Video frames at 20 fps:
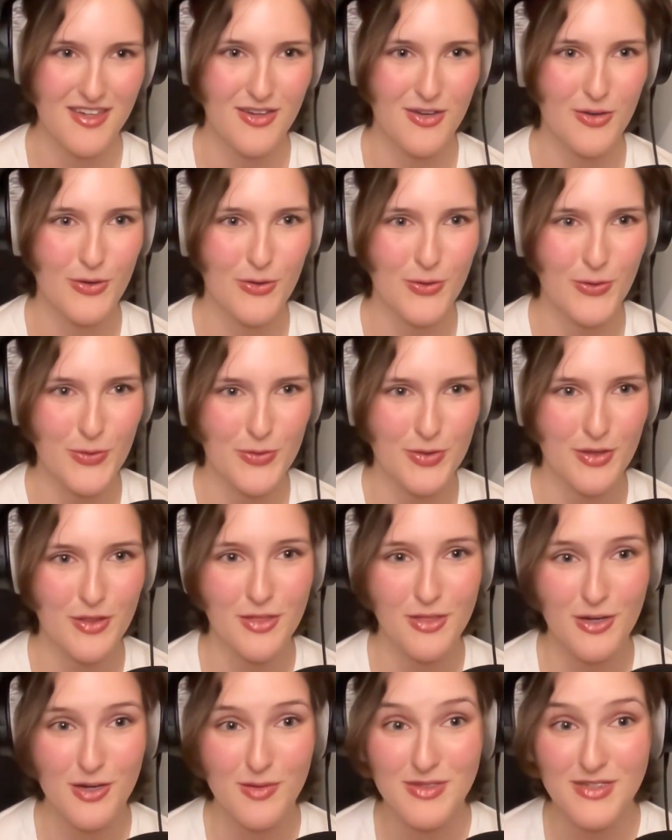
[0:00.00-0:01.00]
called
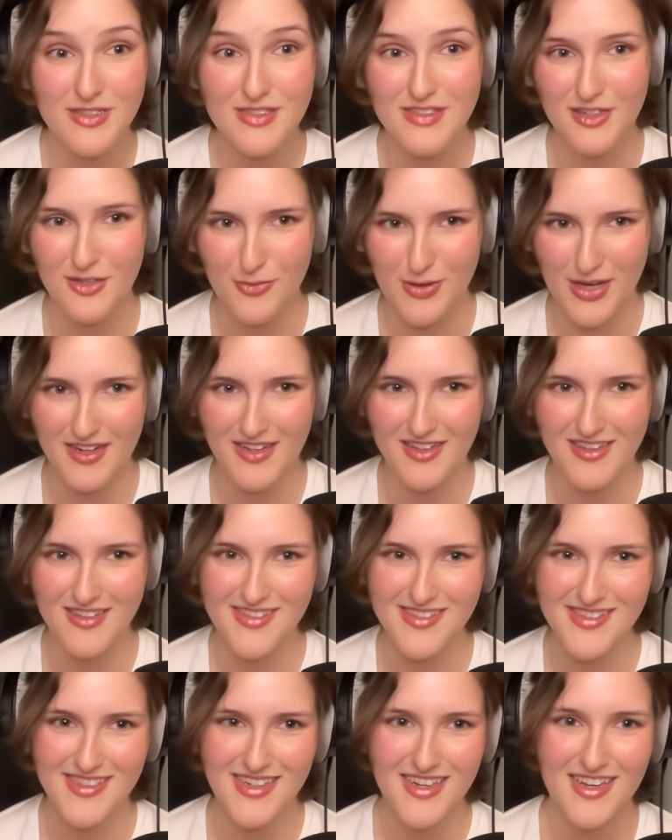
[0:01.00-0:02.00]
Thermus
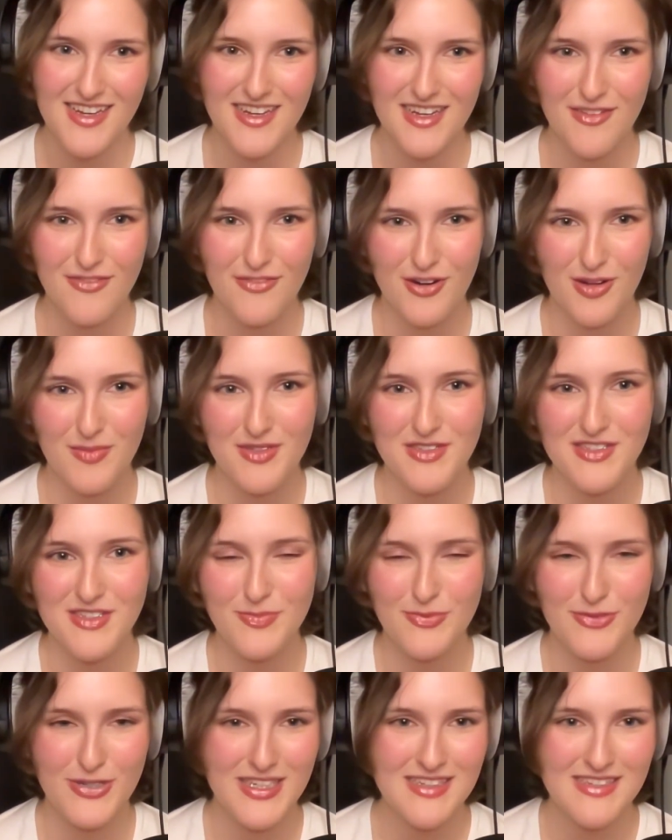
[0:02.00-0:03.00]
aquaticus from the
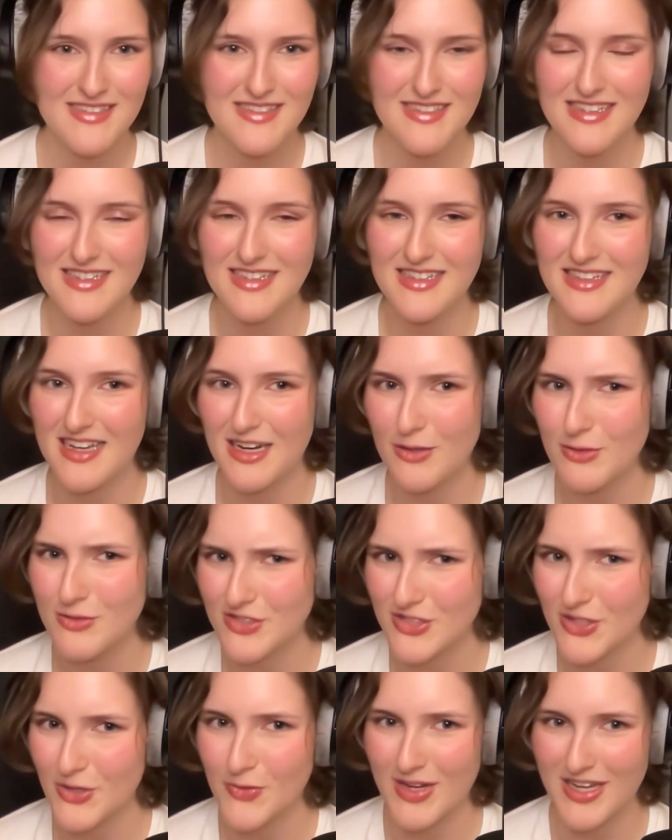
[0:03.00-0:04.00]
springs in
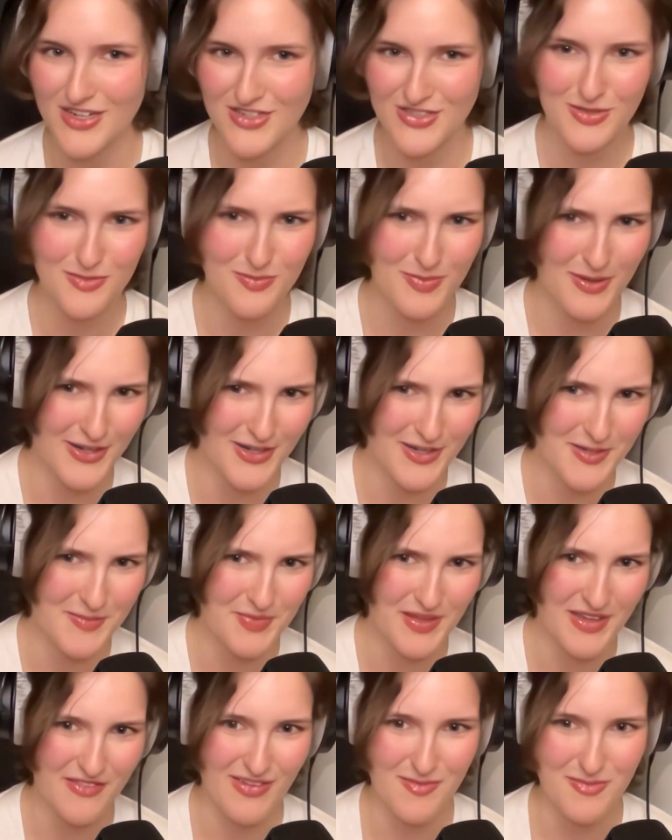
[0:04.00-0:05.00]
Yellowstone National Park,
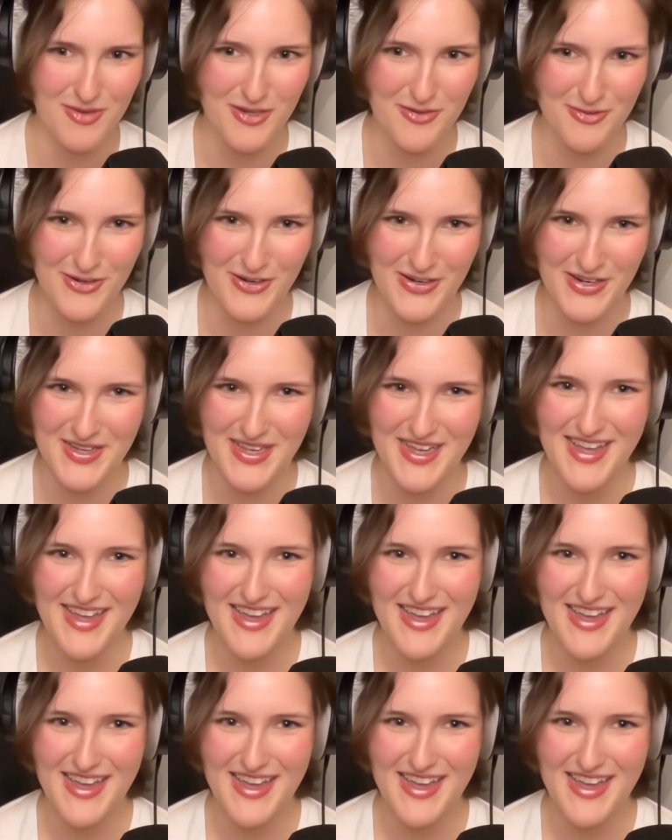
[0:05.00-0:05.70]
if I'm not wrong.